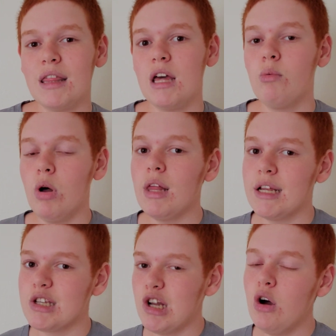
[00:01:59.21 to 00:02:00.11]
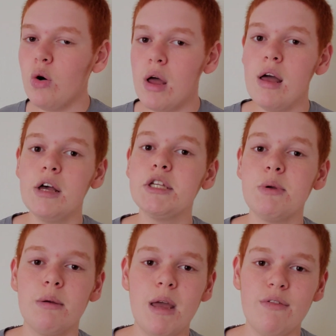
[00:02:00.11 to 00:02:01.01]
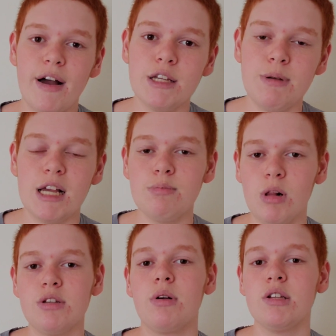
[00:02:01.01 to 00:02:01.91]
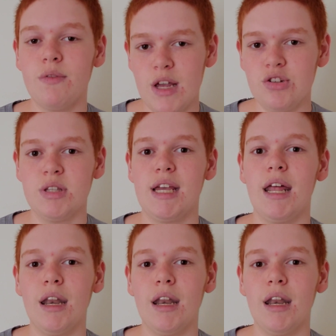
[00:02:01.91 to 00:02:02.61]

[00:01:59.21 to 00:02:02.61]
they will let us know so we can make Fast Pass Plus reservations again.